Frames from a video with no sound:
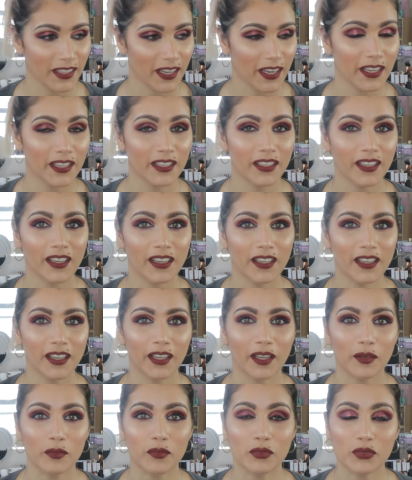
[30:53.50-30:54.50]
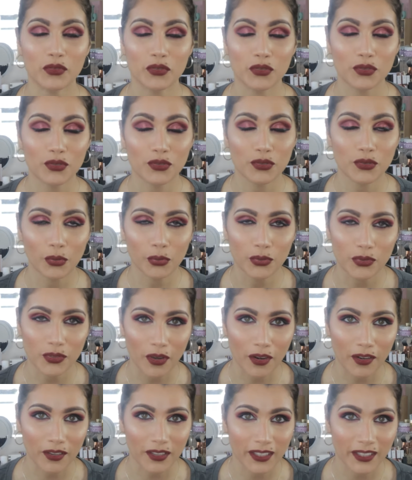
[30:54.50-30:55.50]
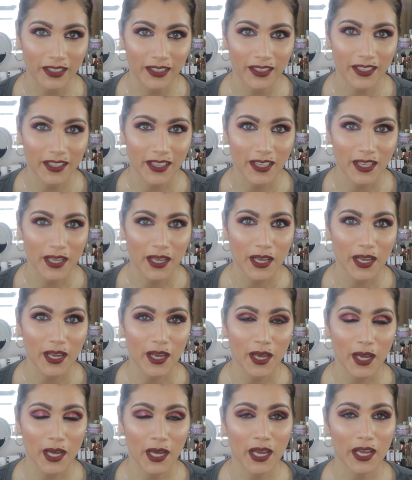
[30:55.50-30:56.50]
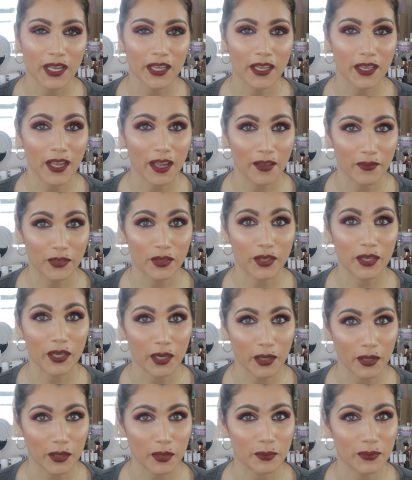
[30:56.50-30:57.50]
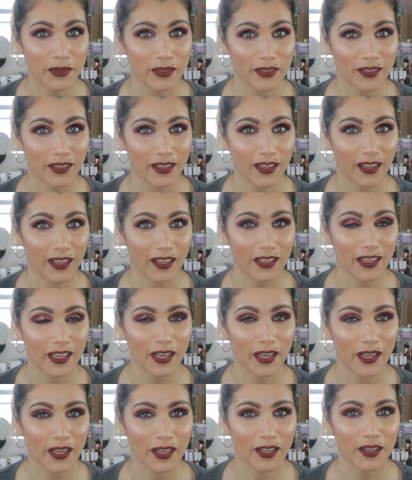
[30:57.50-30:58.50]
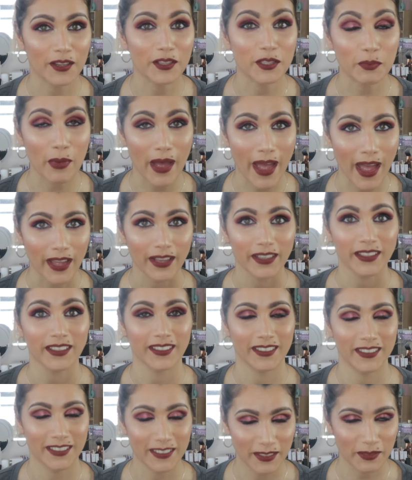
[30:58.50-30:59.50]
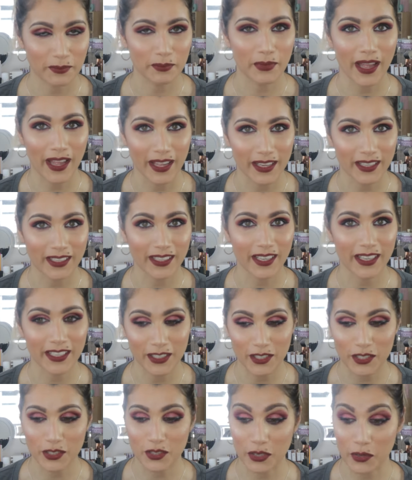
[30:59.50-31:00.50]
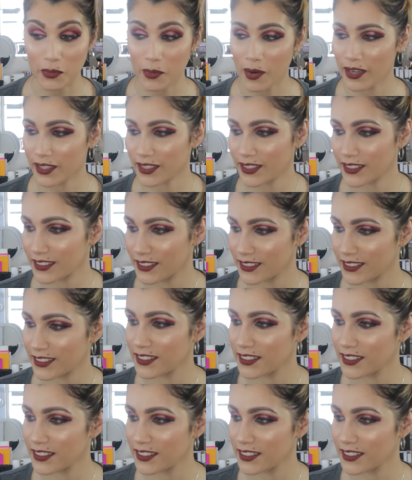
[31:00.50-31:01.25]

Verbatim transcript: I am so sorry I have the hiccups and it's bad, bad. I need to drink water.